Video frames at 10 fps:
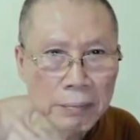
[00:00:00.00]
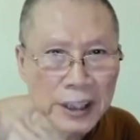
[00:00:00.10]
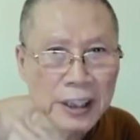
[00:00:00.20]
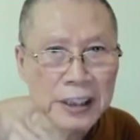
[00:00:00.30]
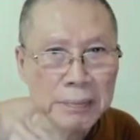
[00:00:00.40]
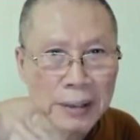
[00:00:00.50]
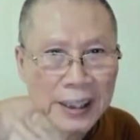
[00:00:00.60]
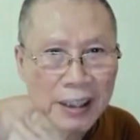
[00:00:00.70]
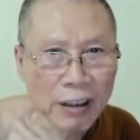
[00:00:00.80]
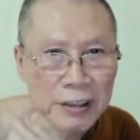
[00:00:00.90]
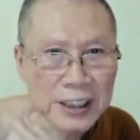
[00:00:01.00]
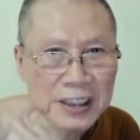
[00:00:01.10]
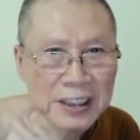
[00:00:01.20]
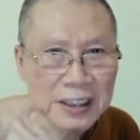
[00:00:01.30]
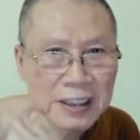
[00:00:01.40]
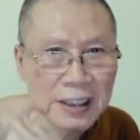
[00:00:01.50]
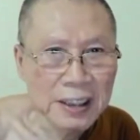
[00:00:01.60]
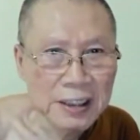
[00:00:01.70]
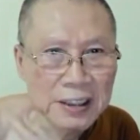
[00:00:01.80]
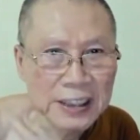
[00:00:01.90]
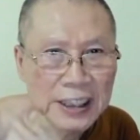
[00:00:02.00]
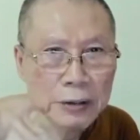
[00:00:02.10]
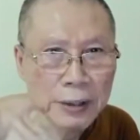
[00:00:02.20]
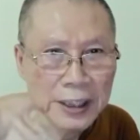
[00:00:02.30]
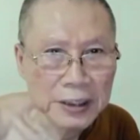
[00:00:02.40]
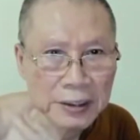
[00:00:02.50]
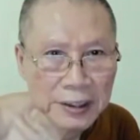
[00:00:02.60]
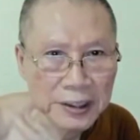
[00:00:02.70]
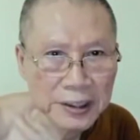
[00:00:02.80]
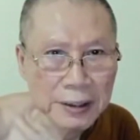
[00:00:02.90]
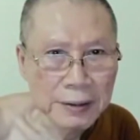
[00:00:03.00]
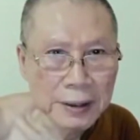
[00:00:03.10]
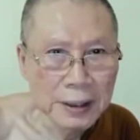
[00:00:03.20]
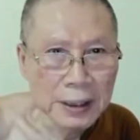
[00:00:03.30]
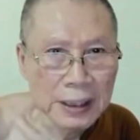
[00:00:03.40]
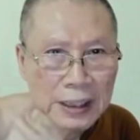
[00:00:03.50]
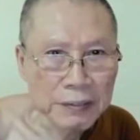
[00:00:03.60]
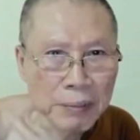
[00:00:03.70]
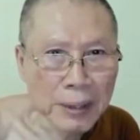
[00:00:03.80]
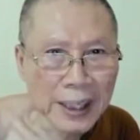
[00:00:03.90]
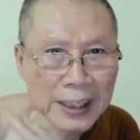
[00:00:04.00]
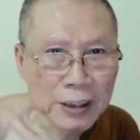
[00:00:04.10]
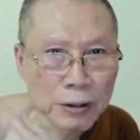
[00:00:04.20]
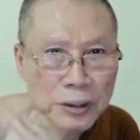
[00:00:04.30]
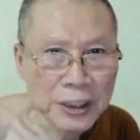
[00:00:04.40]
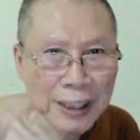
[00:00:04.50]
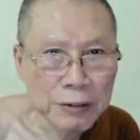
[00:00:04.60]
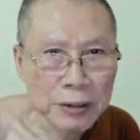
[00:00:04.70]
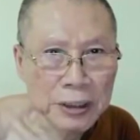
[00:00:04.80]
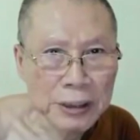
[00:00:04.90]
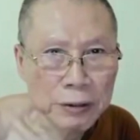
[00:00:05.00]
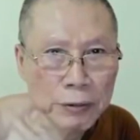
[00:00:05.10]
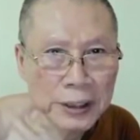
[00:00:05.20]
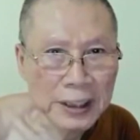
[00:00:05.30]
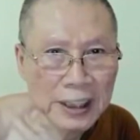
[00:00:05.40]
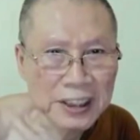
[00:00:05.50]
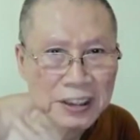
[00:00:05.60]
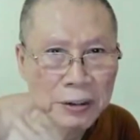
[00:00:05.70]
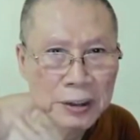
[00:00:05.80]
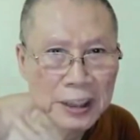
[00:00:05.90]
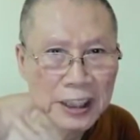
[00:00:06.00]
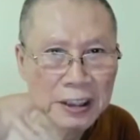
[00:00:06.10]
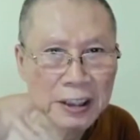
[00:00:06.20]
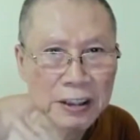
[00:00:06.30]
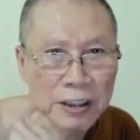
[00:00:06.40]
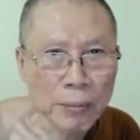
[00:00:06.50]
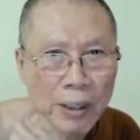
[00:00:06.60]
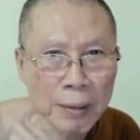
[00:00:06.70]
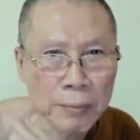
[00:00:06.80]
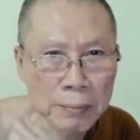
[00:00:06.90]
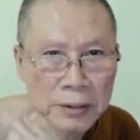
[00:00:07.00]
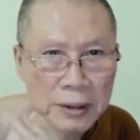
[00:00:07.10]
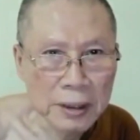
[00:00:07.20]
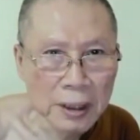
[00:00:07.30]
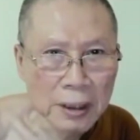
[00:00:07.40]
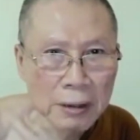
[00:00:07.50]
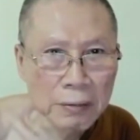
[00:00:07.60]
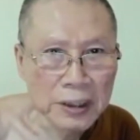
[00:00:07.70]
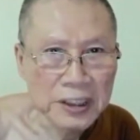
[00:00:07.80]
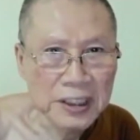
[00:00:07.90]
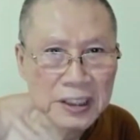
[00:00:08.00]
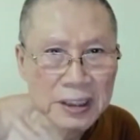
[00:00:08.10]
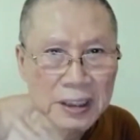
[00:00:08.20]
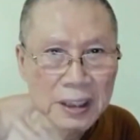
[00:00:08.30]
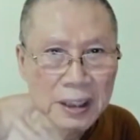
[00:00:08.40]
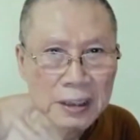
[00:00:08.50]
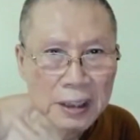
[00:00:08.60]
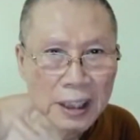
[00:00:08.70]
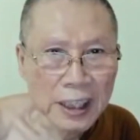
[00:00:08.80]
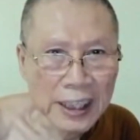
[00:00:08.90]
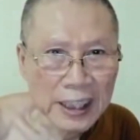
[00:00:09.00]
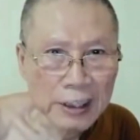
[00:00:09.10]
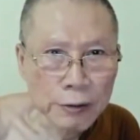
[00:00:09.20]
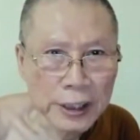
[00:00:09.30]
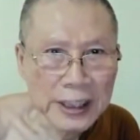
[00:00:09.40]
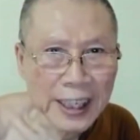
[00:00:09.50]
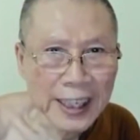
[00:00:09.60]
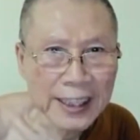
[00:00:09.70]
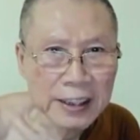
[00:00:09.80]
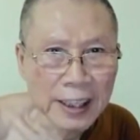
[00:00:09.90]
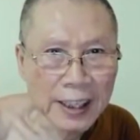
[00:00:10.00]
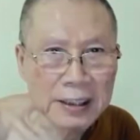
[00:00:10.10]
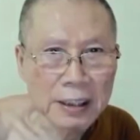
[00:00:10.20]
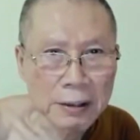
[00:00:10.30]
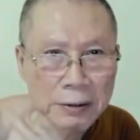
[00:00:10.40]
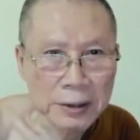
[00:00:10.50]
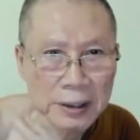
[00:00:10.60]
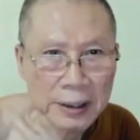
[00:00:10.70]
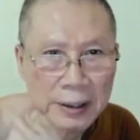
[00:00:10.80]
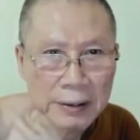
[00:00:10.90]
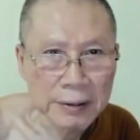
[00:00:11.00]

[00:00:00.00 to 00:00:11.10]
hurt by all these situations if the mind knows how to deal with its own internal problems, which is greed, hate, and delusion.